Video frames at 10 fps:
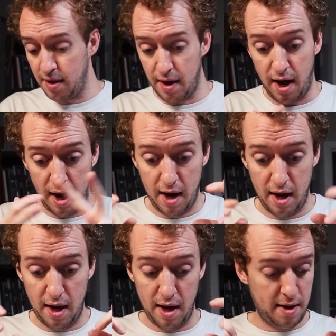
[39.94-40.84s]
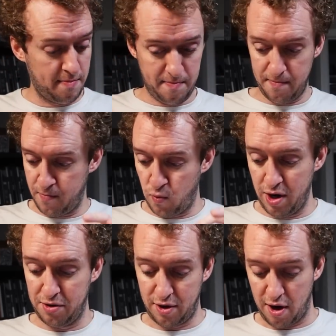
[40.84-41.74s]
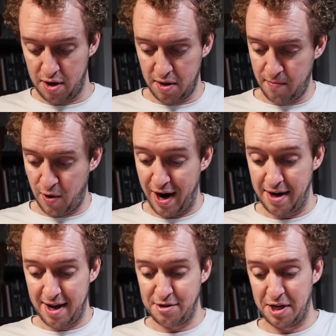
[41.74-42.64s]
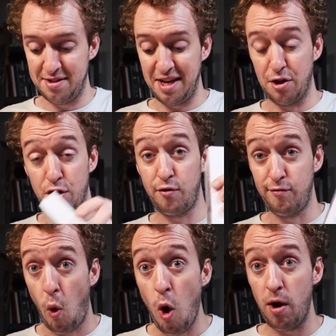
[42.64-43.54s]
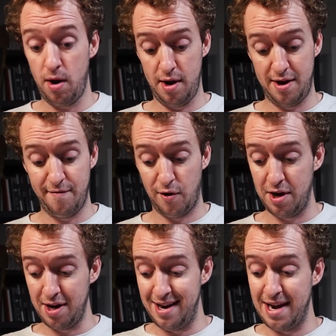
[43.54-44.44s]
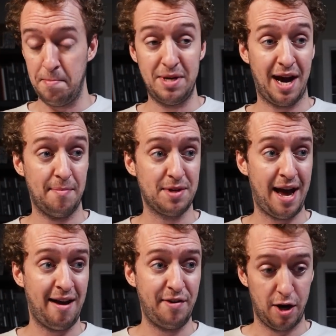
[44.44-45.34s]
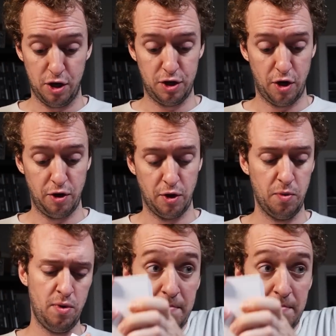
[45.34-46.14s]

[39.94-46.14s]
Uh, where to start? All right, as you can see, there's four different nib types I have here to show you.